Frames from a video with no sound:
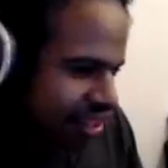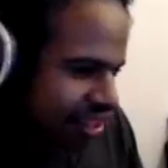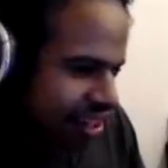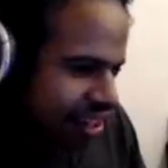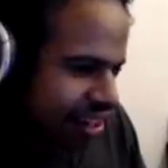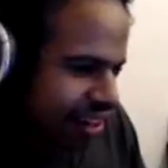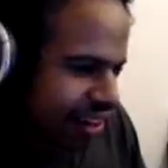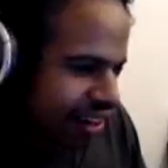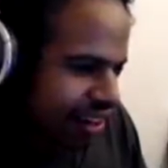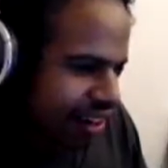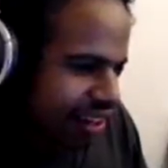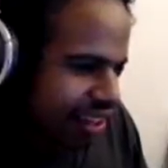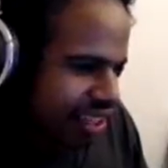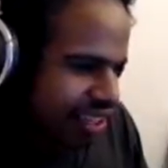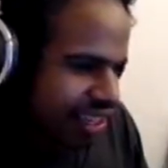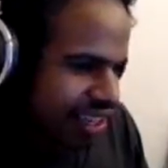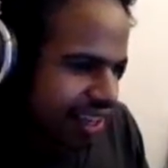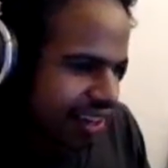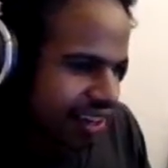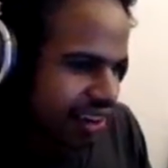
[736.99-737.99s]
Alright, let's
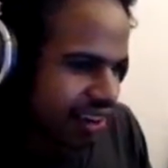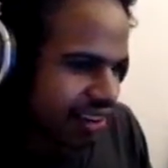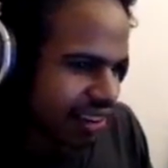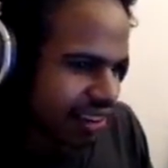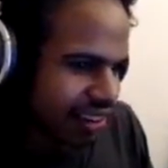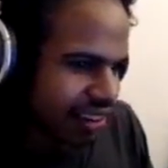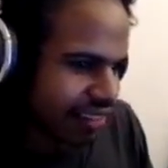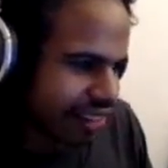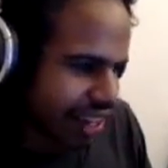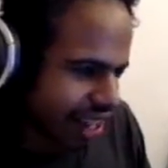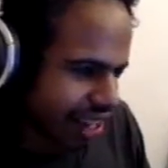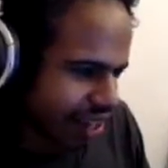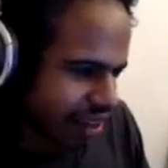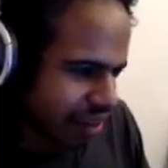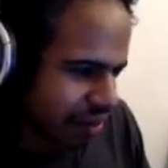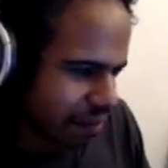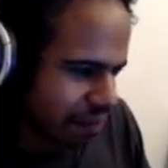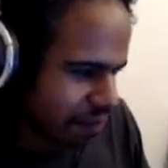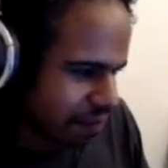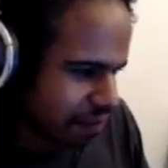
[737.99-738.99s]
get going. We
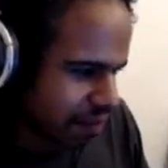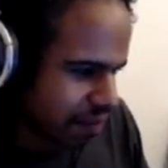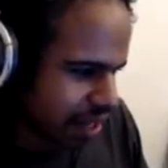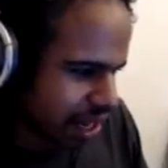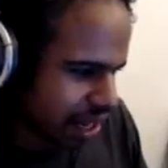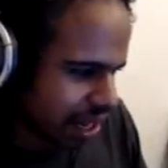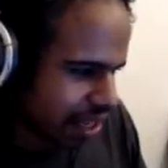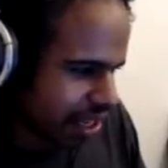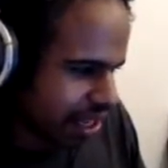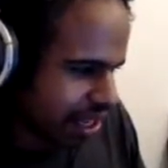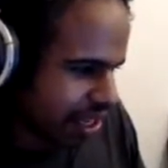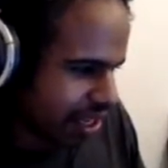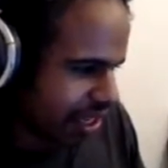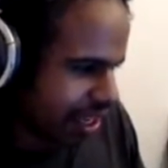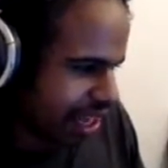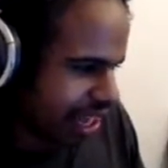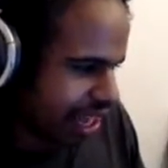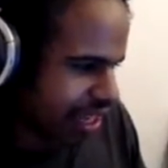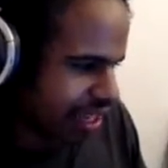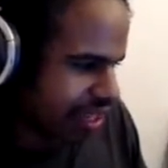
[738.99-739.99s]
gotta, I think,
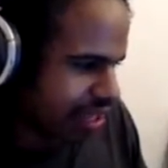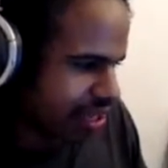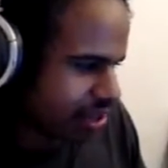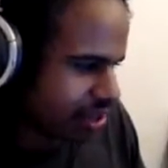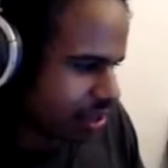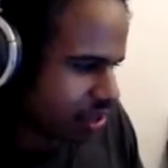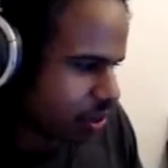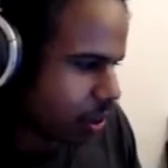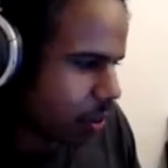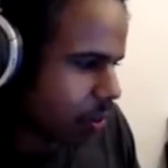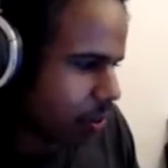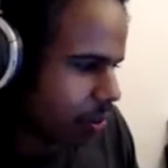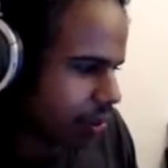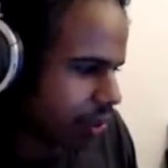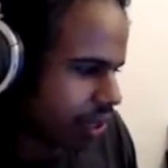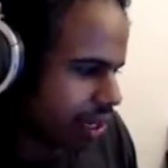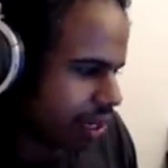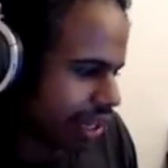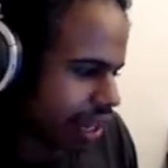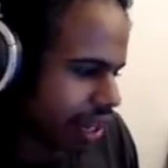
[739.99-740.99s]
collect gold
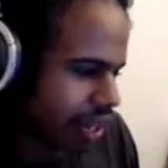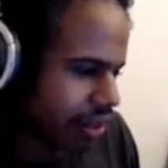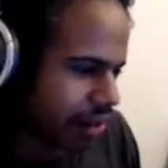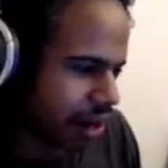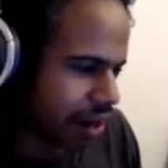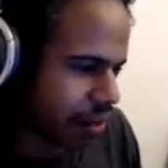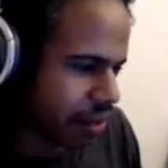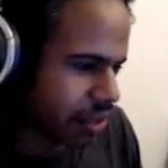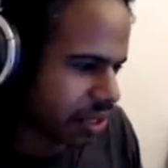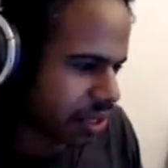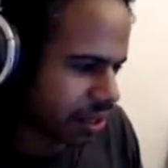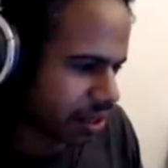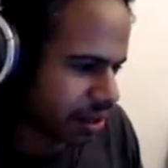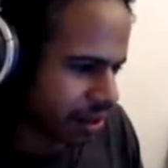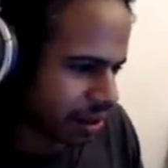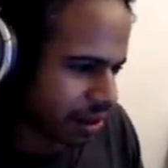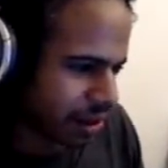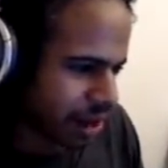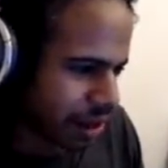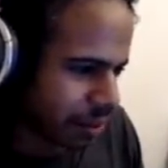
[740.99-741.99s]
and leather. I wasn't
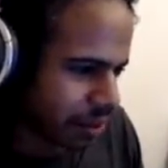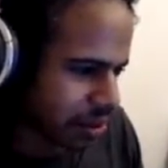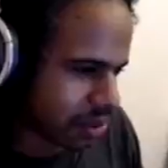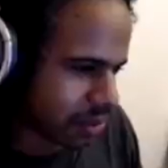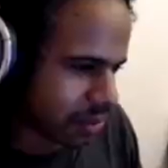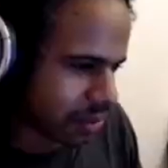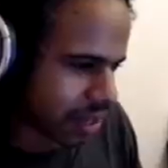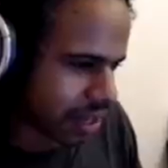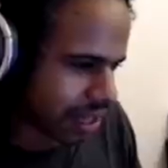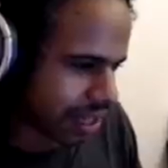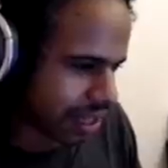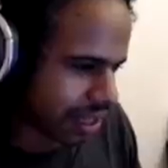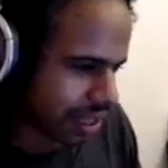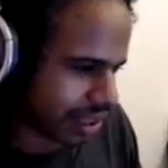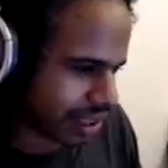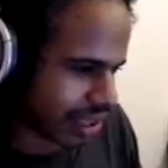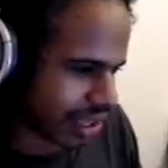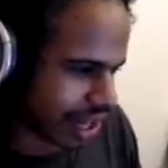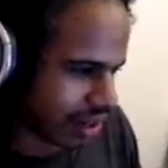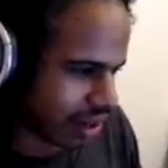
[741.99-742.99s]
I wasn't reading the
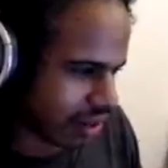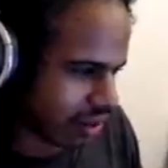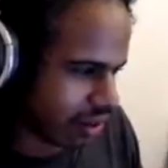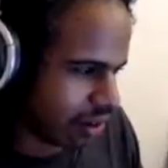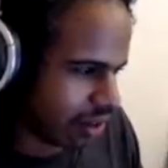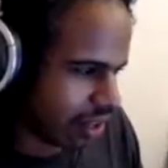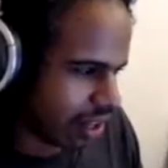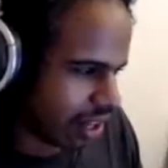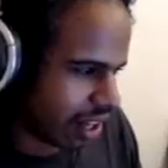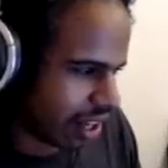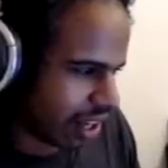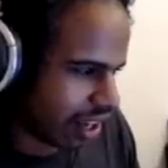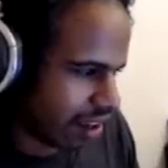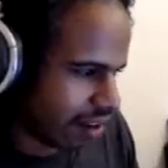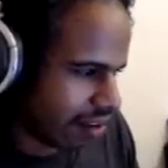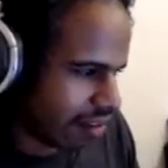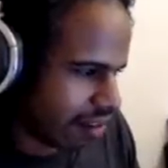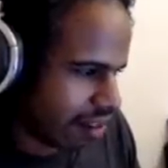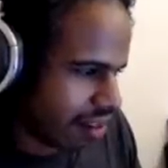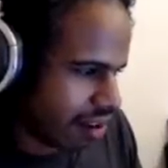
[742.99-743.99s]
title.
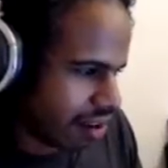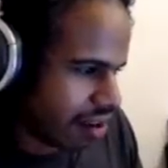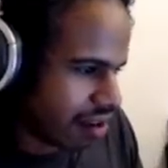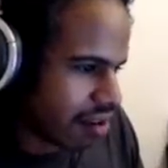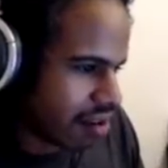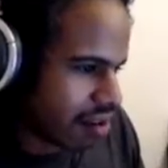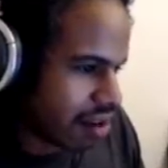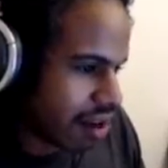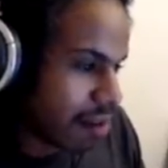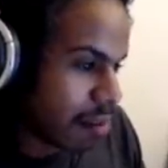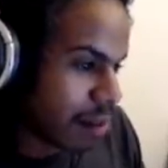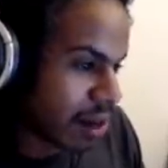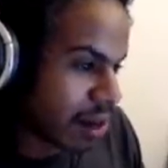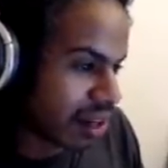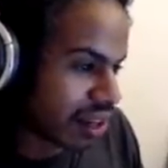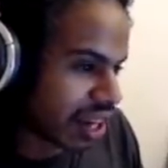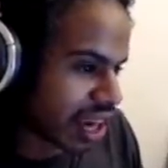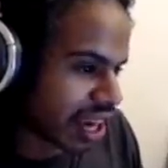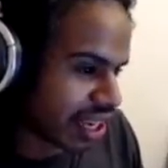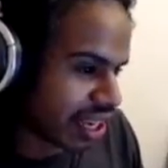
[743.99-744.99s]

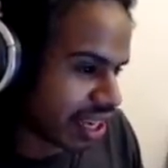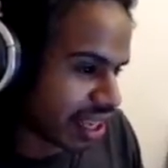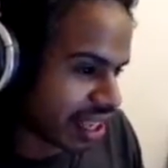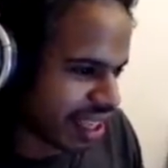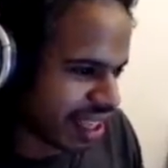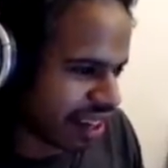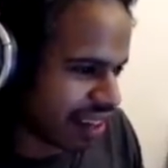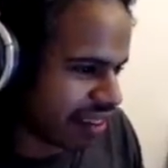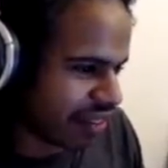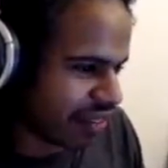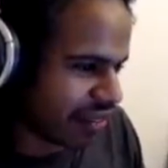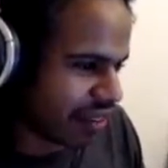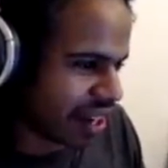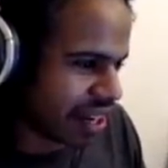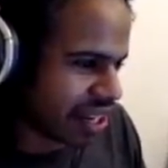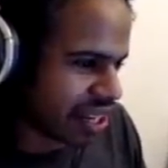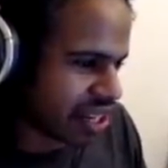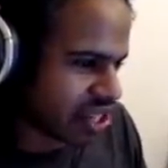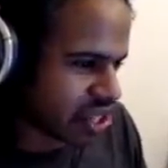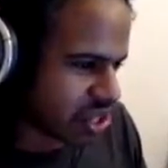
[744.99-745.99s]
Apparently I... Eh, never
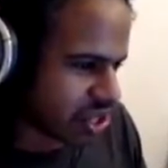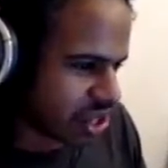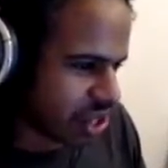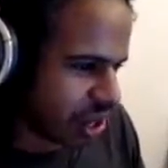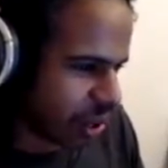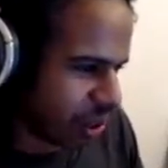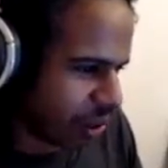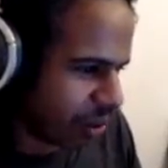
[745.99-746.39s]
mind, let's just go.